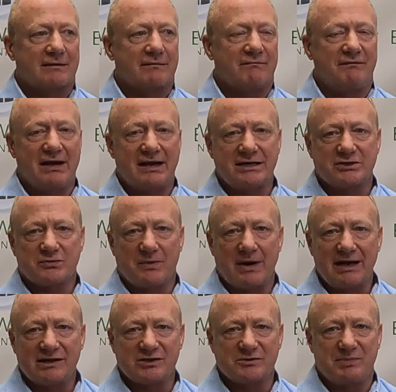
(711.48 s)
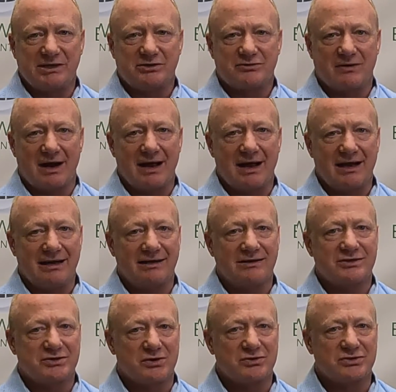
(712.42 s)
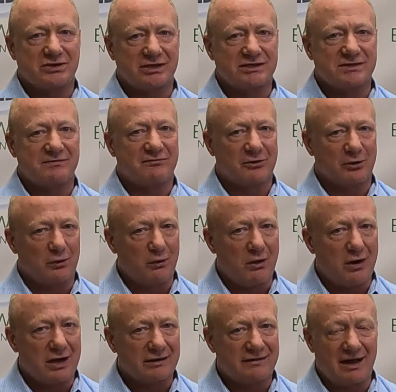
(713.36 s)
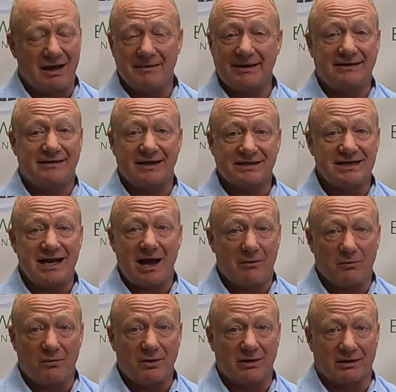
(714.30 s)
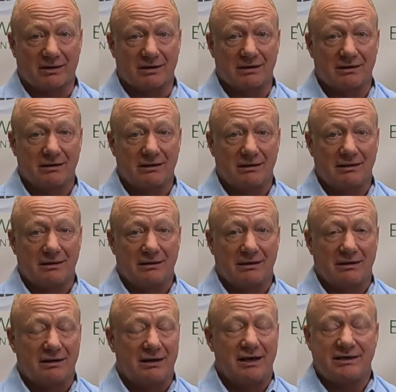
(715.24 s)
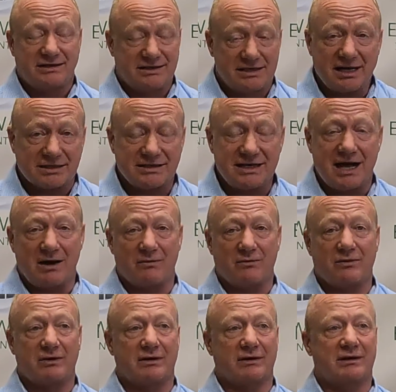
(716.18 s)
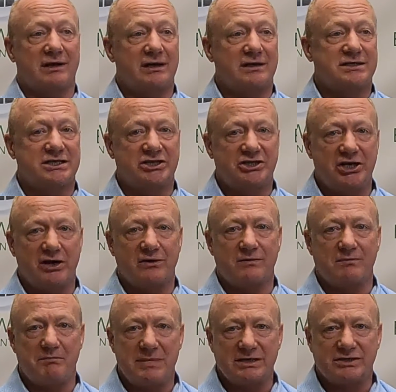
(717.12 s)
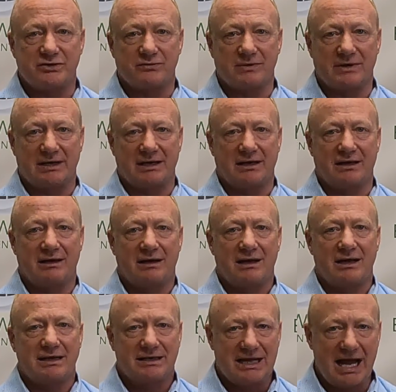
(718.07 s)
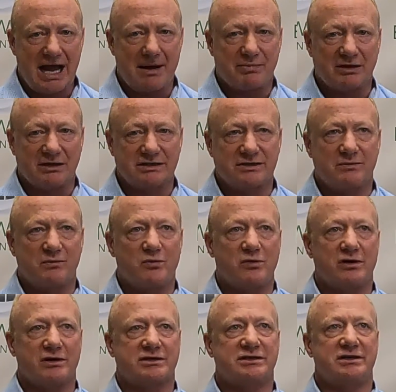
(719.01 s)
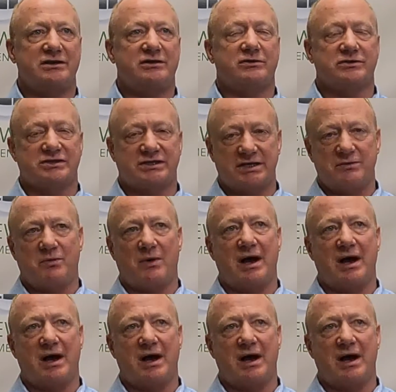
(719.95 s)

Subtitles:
Venezuela's been trying socialism for a long time. It does not work. It does not work. It's shared misery. Capitalism works, and you'll see